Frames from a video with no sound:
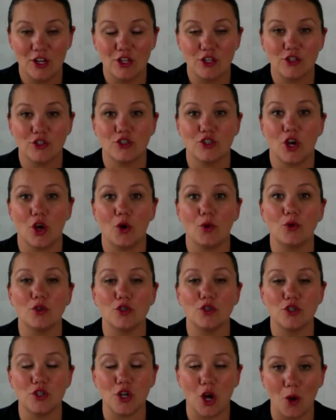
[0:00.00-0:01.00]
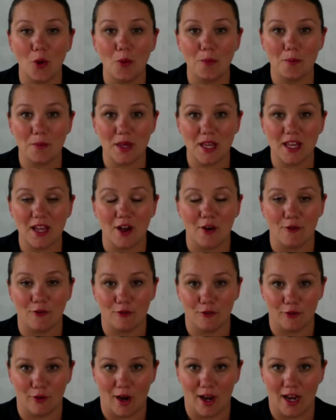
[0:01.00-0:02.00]
so don't be
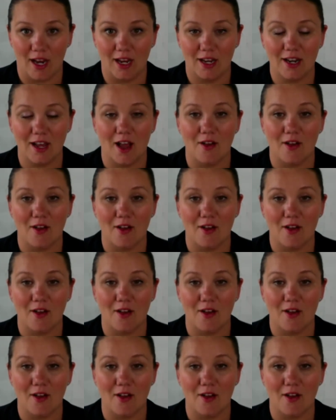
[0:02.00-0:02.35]
afraid